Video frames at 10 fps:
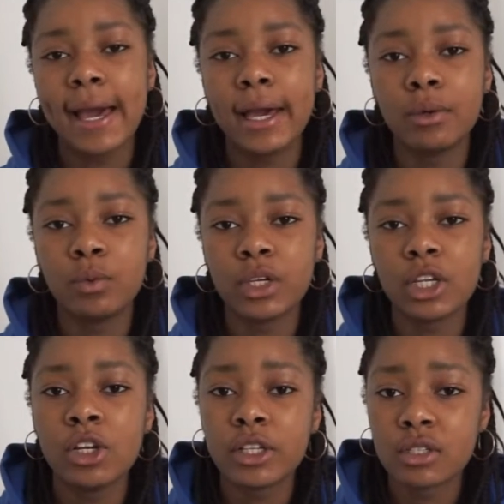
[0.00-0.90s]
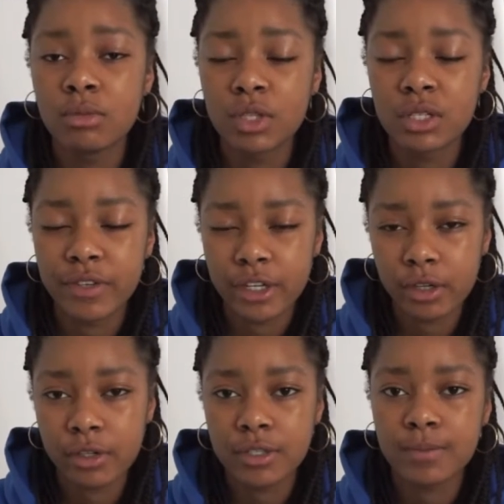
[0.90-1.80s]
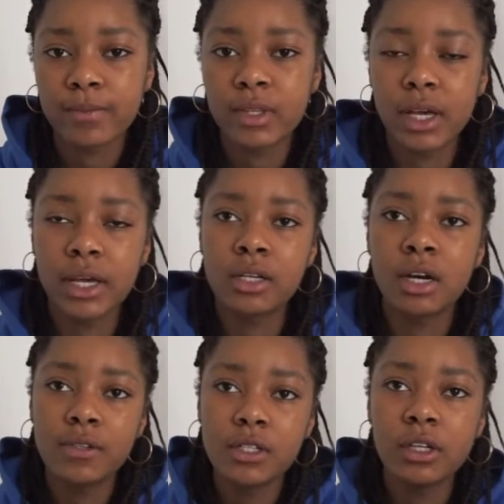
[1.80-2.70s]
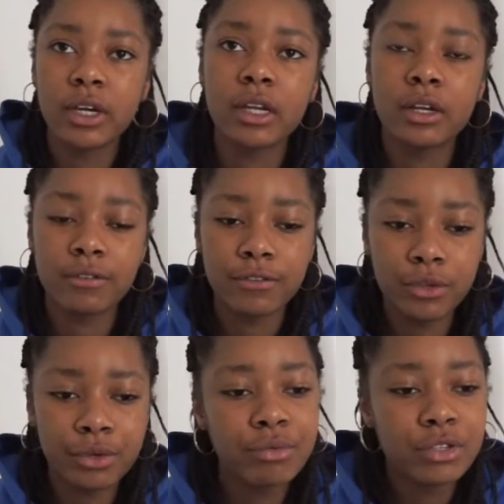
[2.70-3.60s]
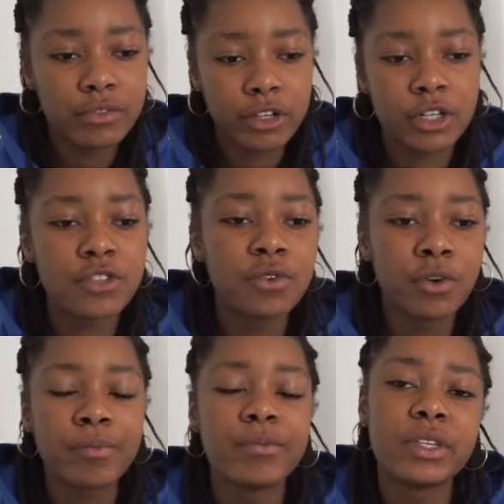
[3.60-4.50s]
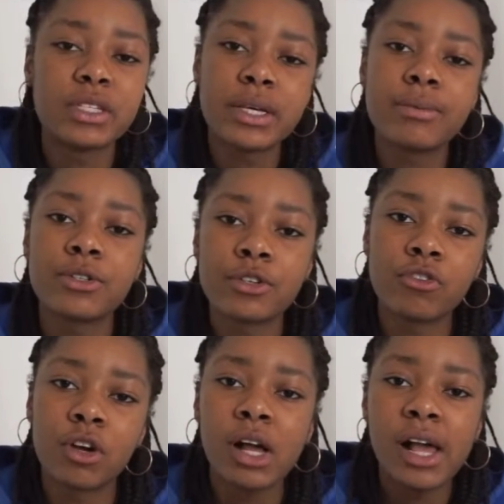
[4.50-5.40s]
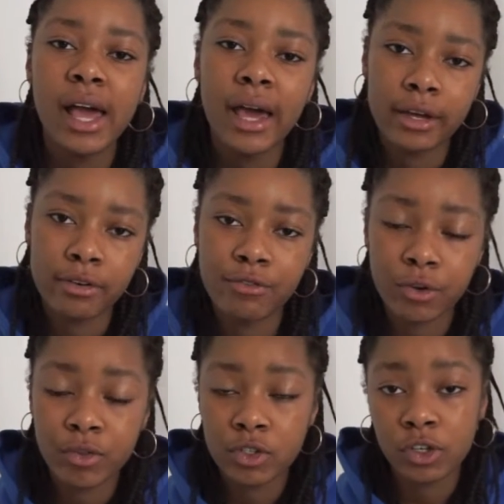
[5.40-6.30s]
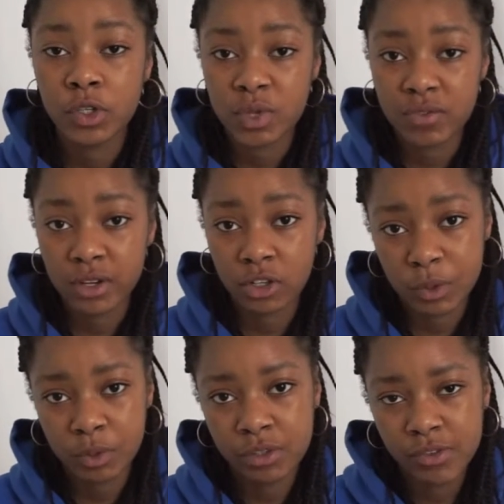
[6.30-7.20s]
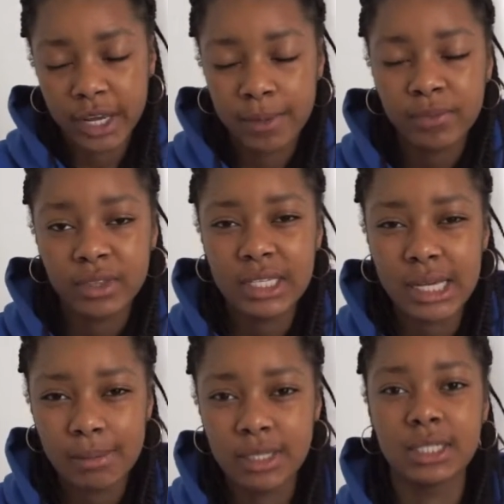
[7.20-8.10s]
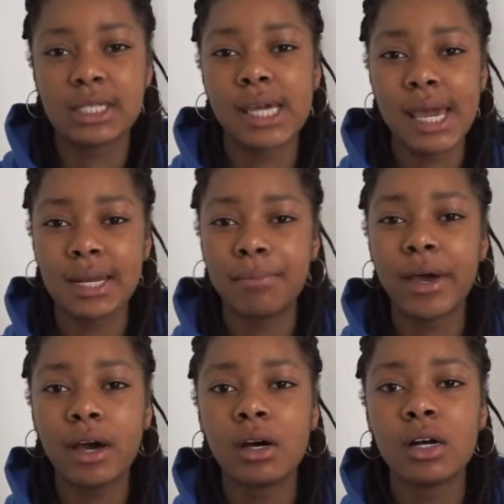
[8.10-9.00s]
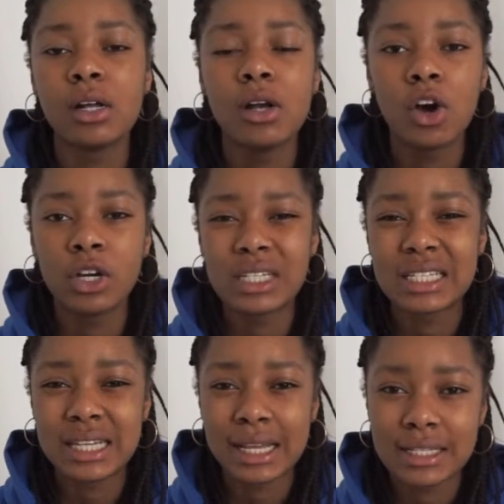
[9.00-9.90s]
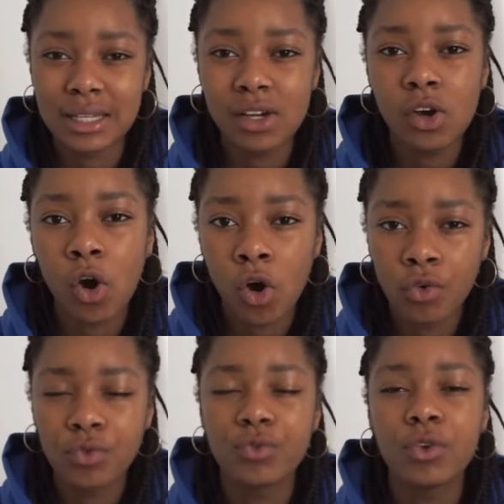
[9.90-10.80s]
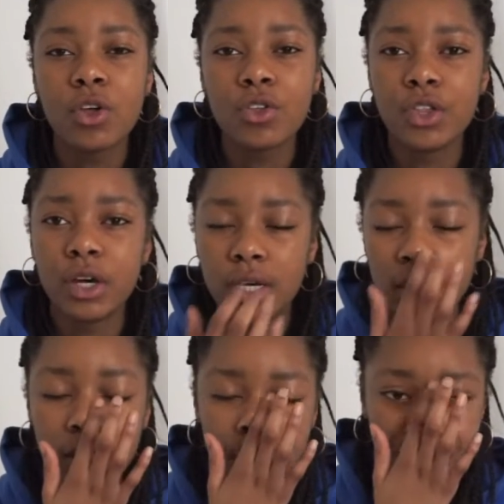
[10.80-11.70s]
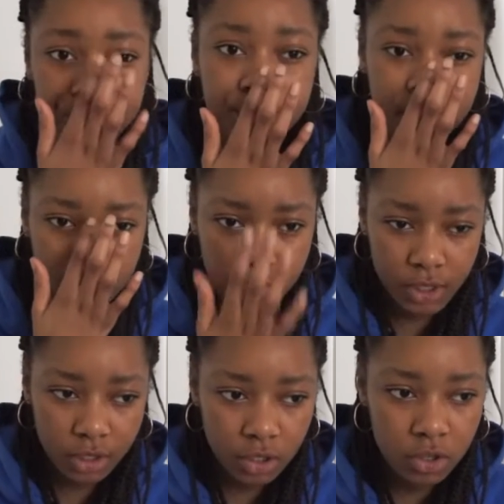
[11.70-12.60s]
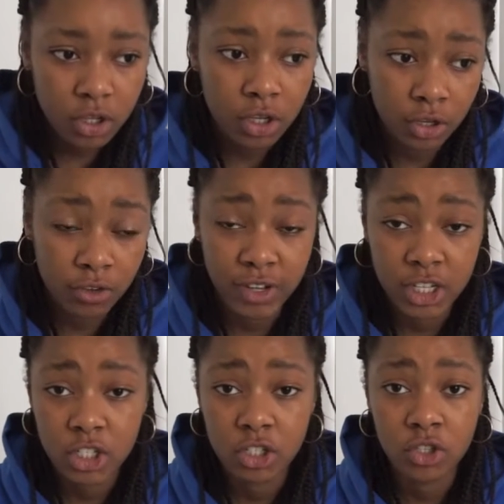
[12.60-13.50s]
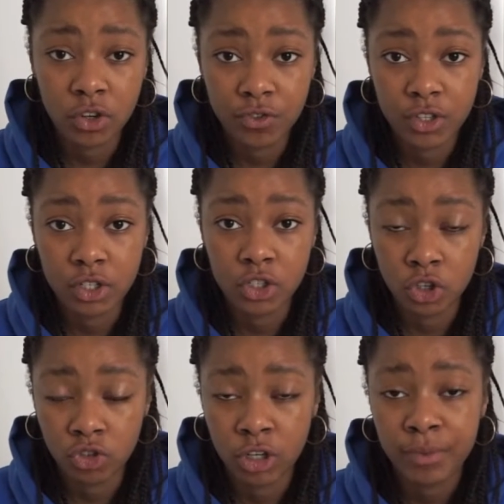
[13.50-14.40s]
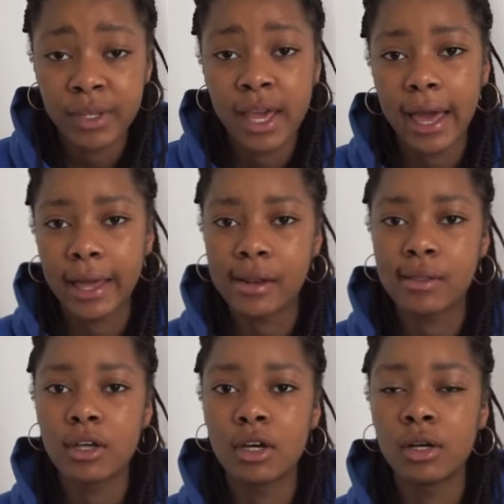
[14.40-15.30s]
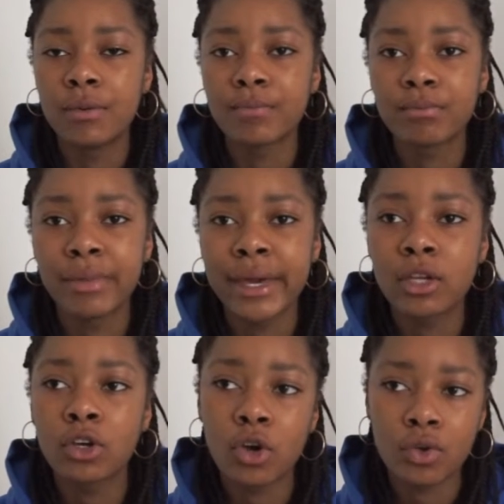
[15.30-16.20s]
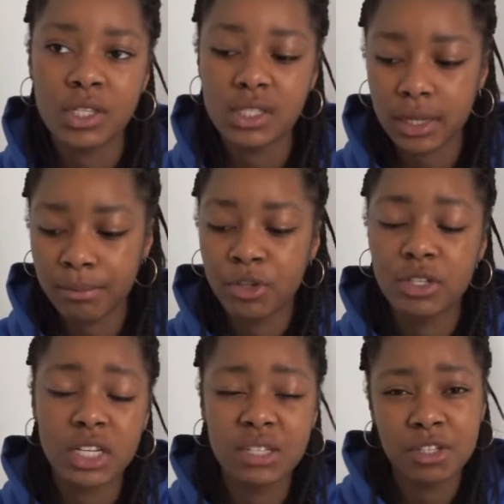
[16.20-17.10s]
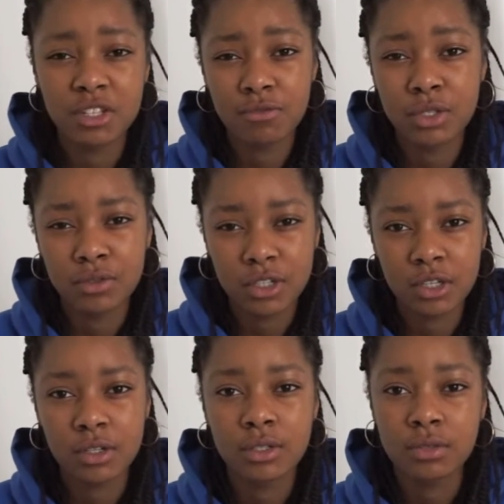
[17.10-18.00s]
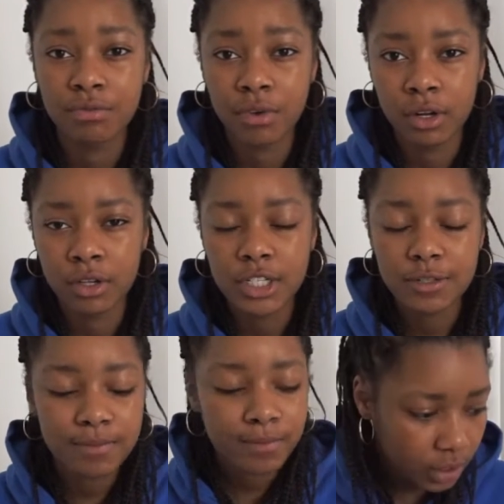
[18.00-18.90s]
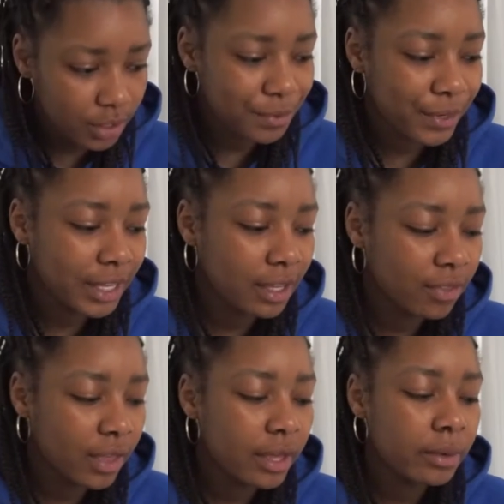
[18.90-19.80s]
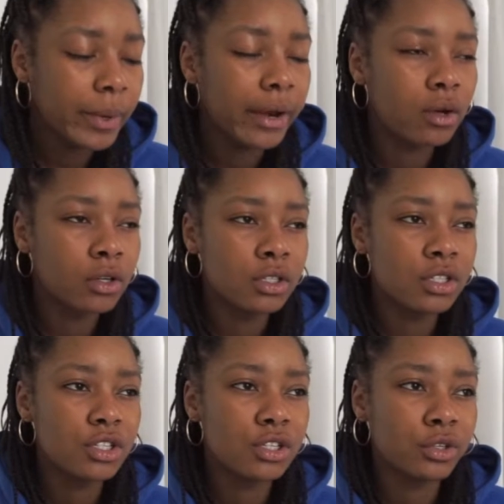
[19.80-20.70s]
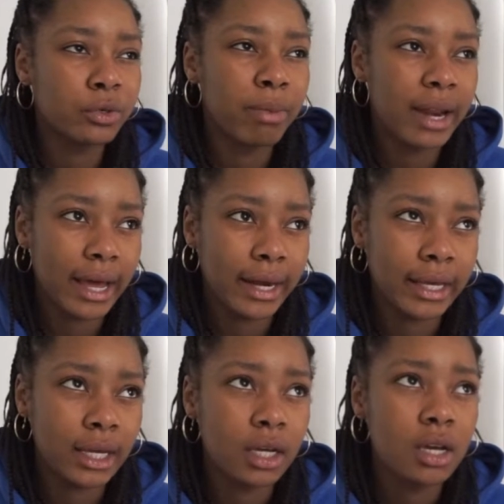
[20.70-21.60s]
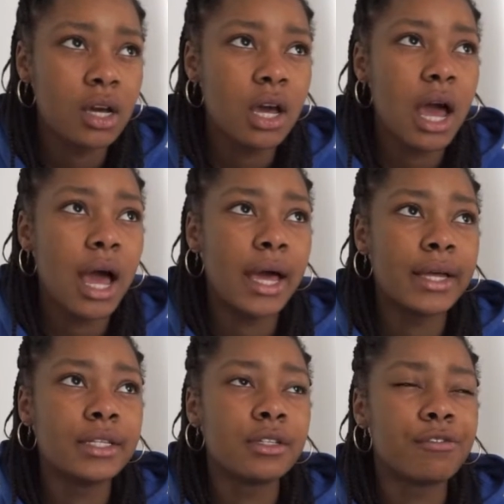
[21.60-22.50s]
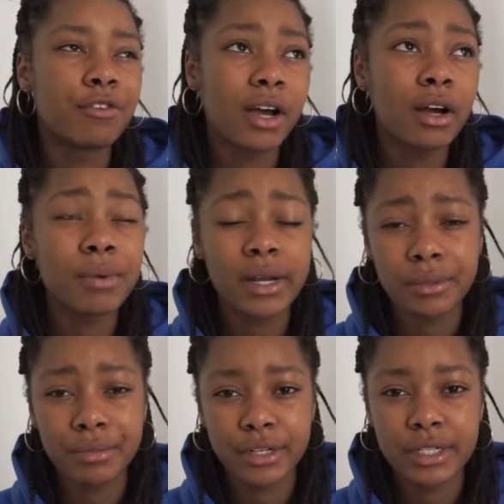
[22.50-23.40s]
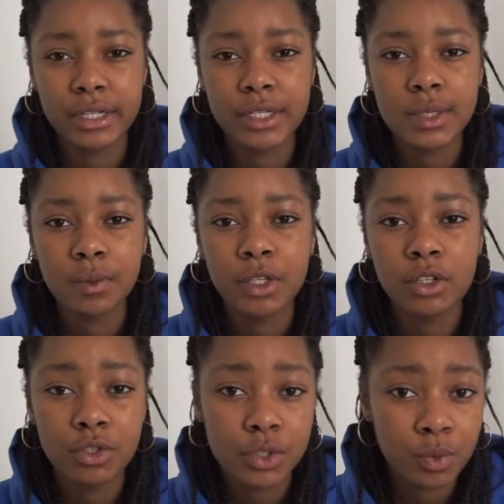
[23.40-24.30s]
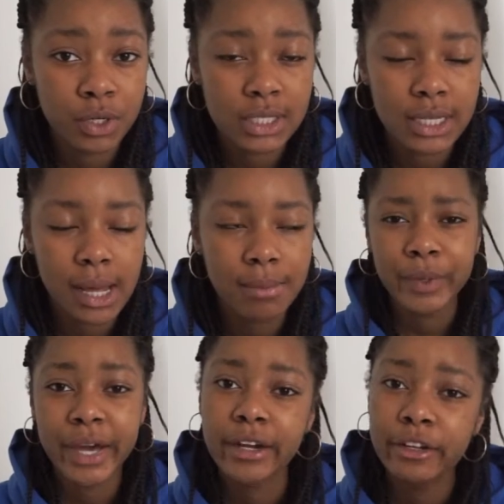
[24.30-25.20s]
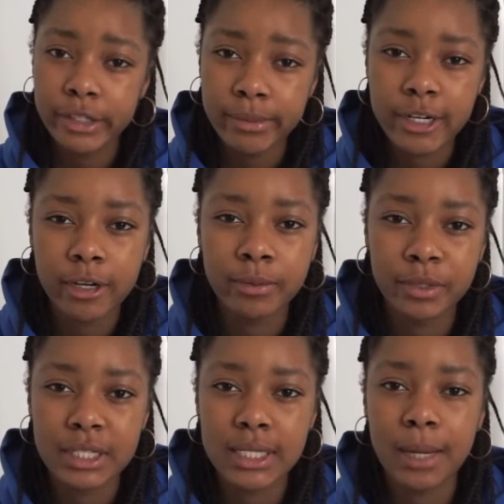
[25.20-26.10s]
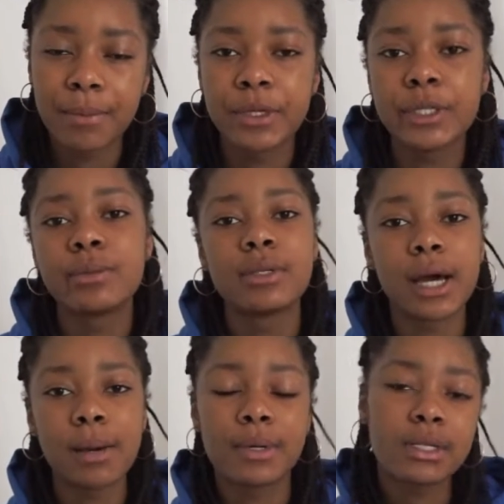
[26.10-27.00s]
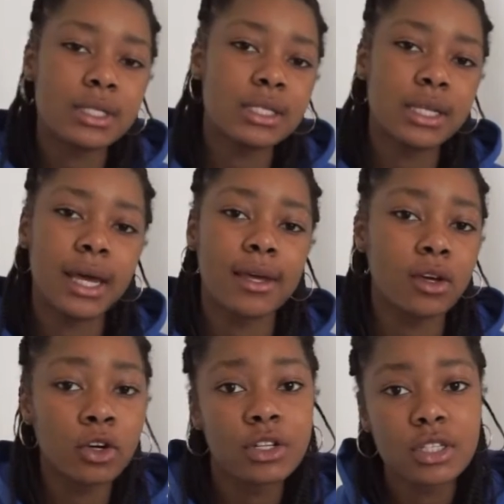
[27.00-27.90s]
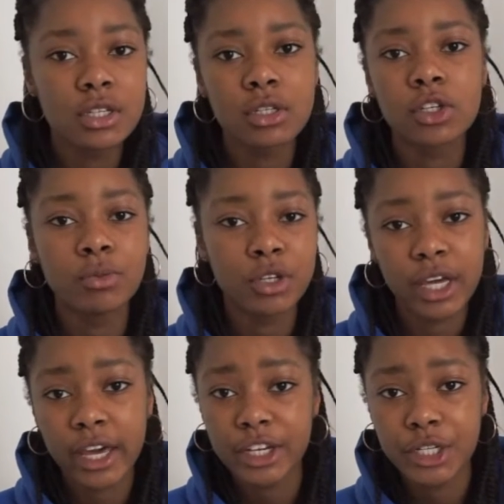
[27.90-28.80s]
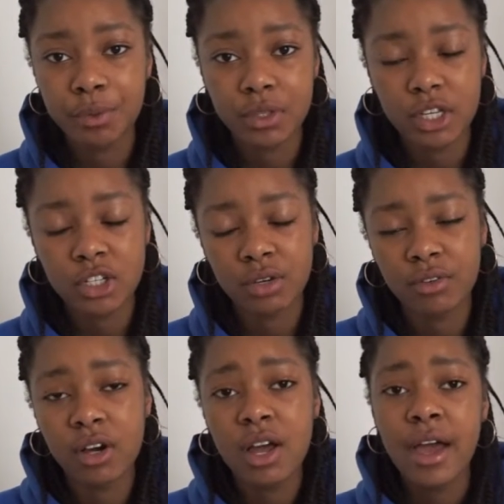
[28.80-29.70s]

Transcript: and we looked at the music videos. And after looking at a few music videos from the same genre and from the songs we found on Spotify, this helped us to gain a better understanding of the conventions of the genre and the main codes that most of these music videos followed. We then went on to planning, and throughout the planning process we used WhatsApp. We had a group chat on WhatsApp which would help us to stay in constant communication with each other,